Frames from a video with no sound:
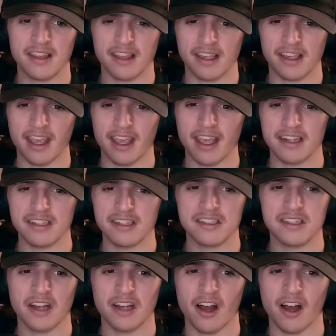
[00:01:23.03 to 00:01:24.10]
You can't
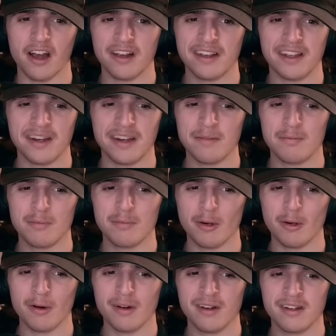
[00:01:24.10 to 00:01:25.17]
talk
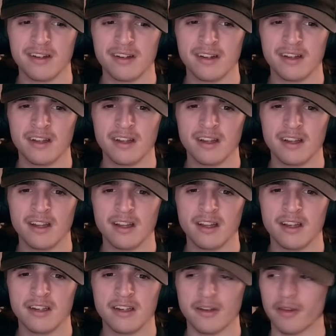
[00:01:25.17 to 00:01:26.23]
anymore?
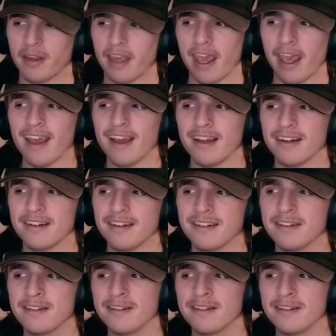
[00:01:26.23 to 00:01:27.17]
No, they can.